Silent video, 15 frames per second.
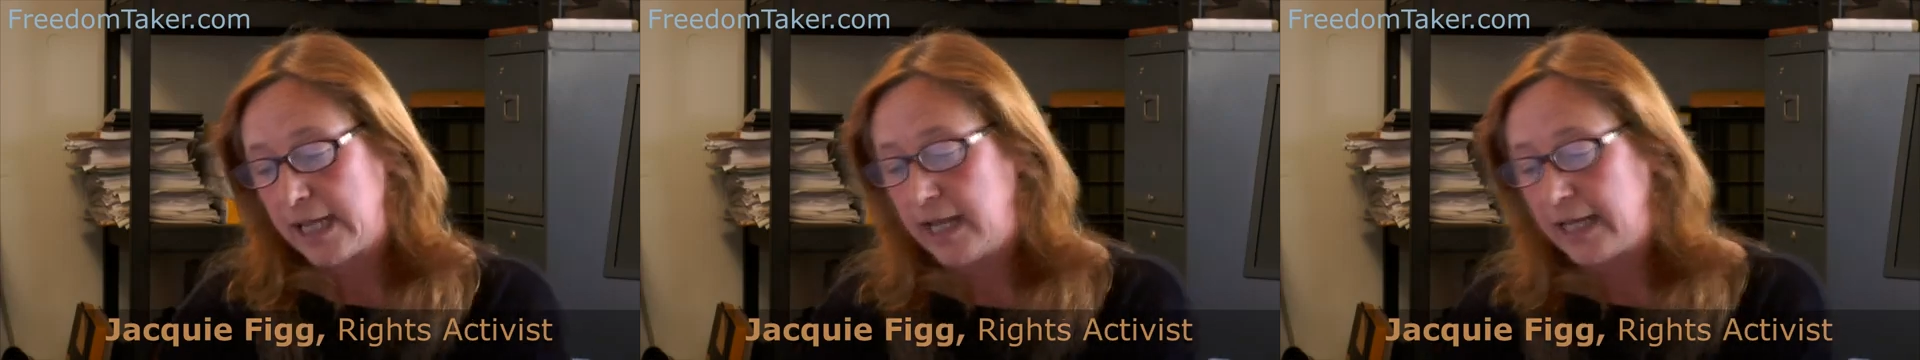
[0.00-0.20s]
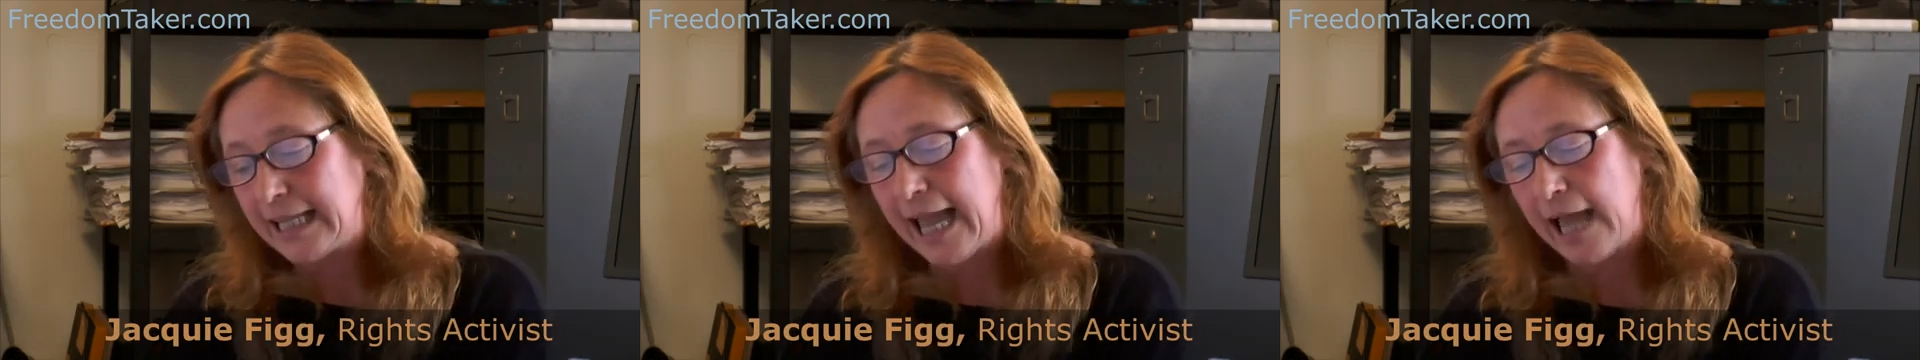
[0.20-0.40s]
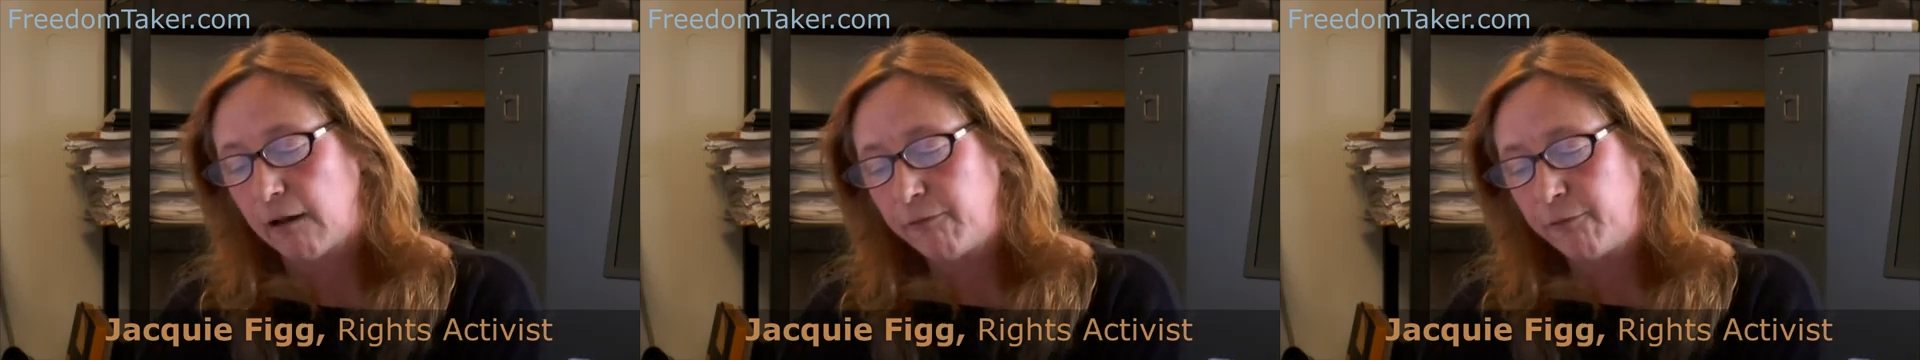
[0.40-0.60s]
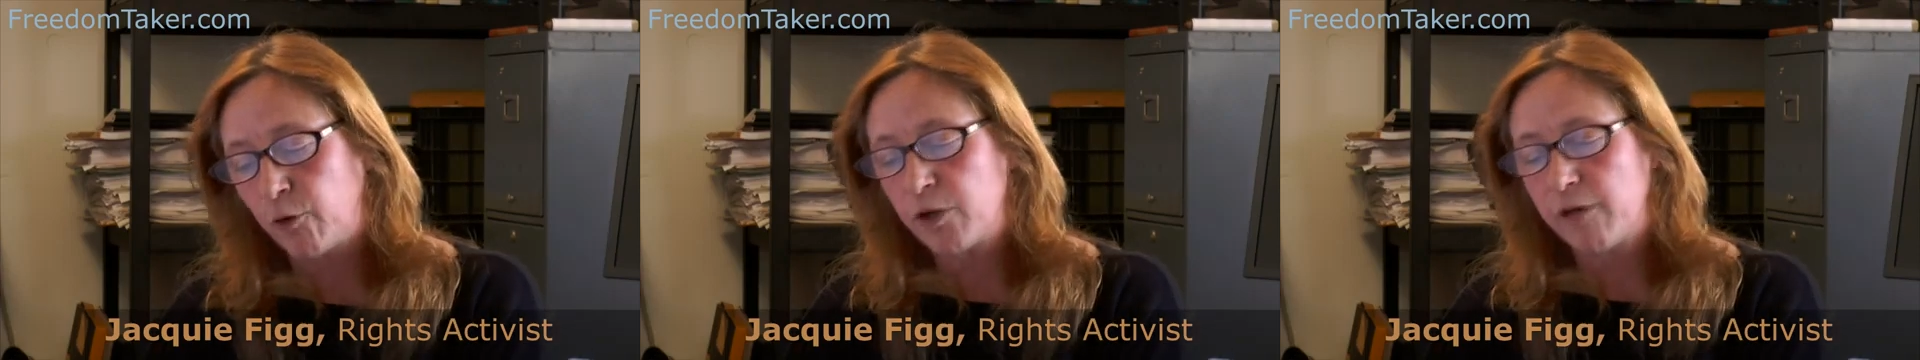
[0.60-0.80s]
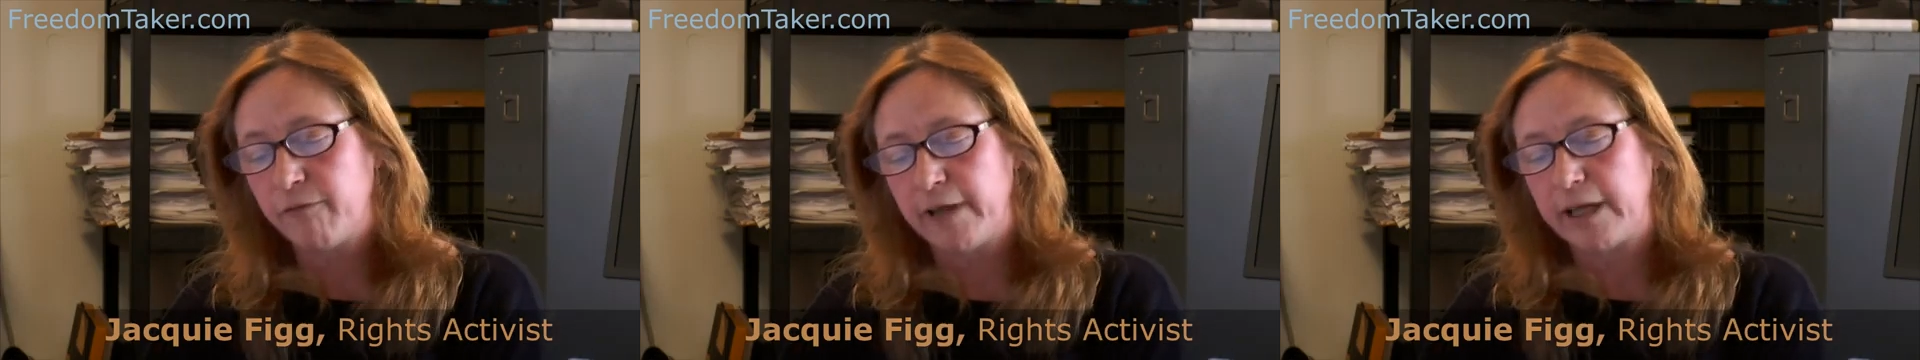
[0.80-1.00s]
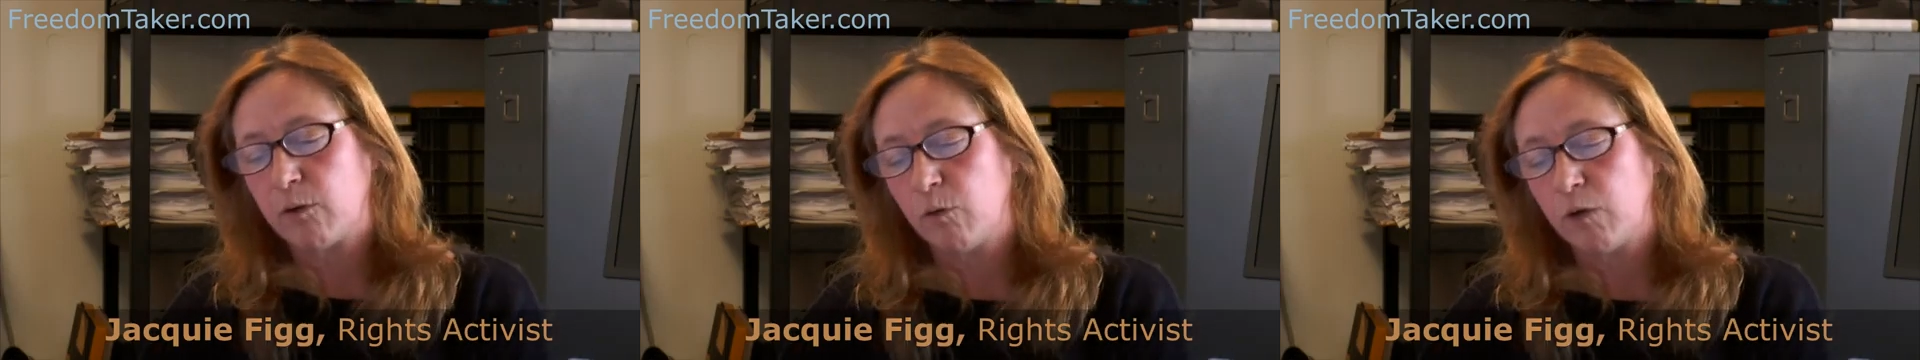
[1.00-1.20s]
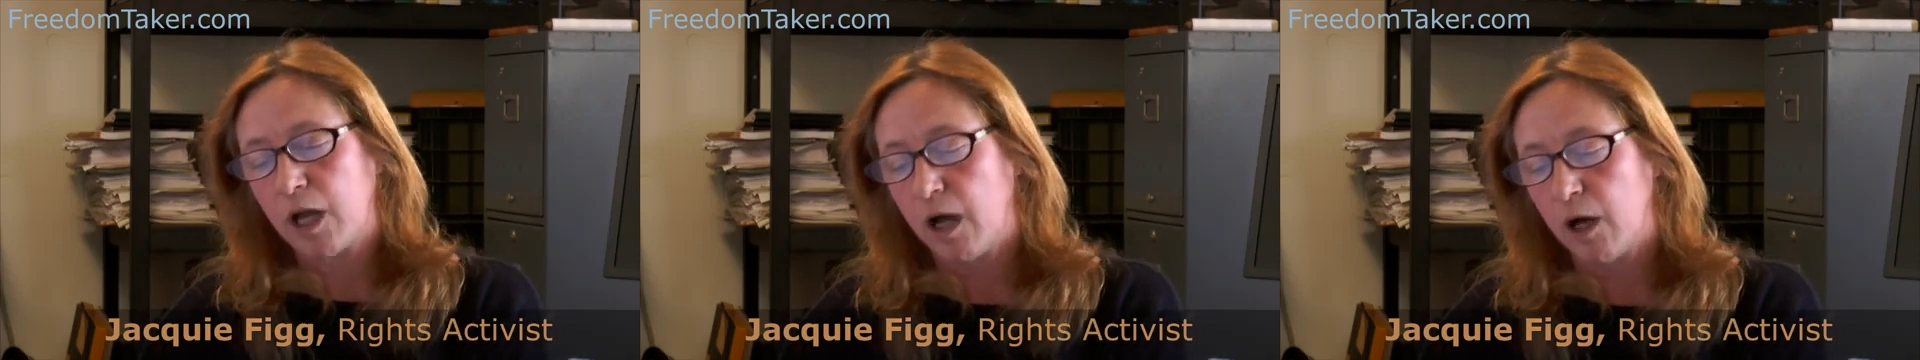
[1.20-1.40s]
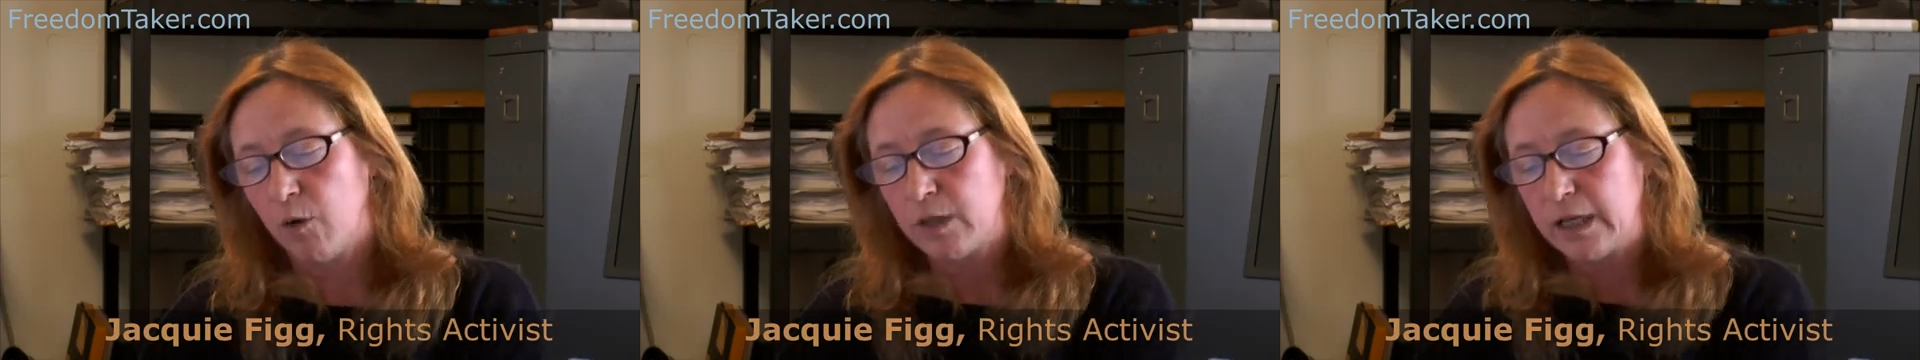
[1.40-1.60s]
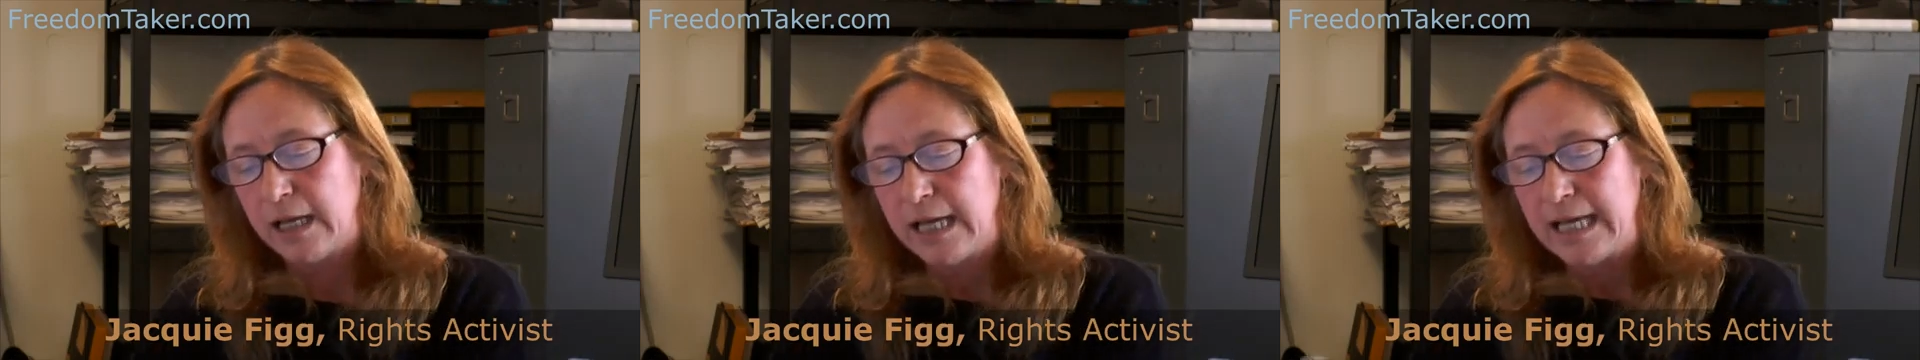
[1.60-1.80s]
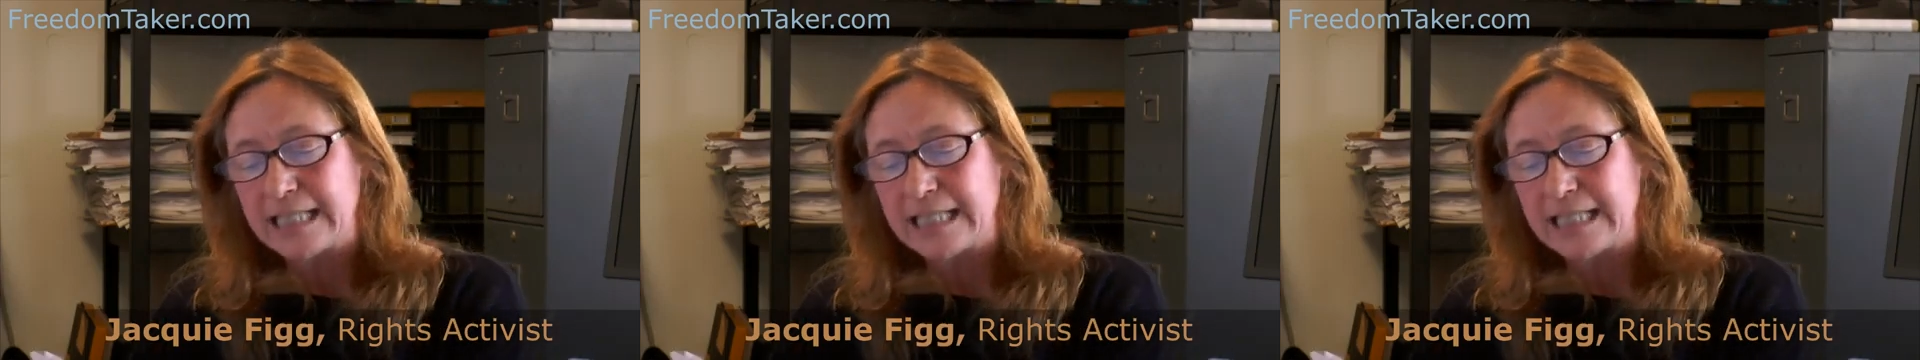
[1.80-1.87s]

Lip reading: in California Vehicle Code